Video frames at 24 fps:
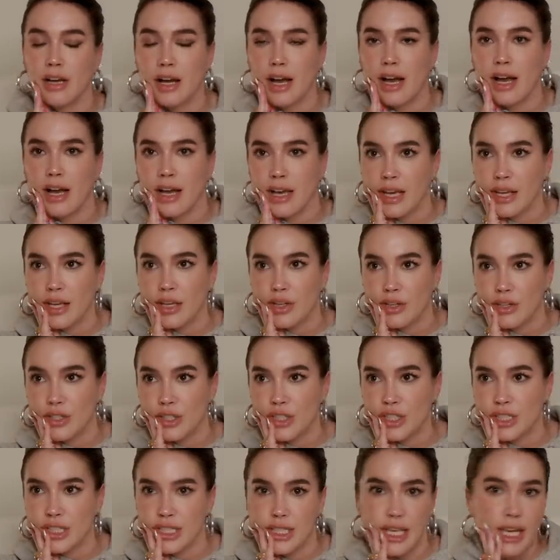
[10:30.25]
I could
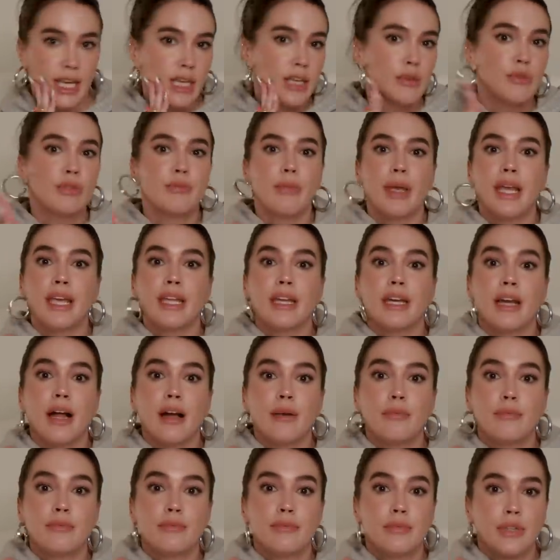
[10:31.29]
just say he was making it
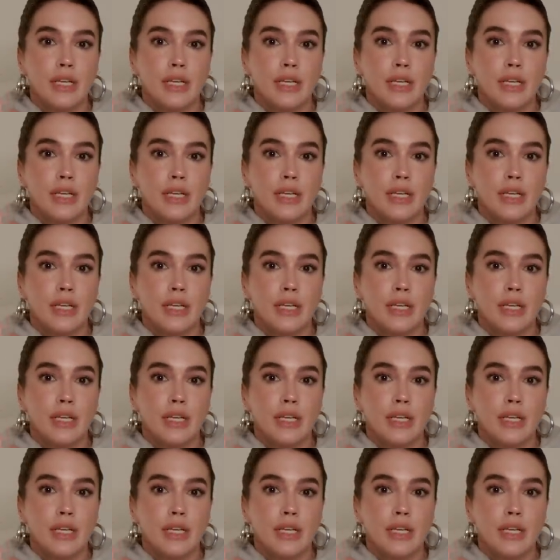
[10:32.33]
up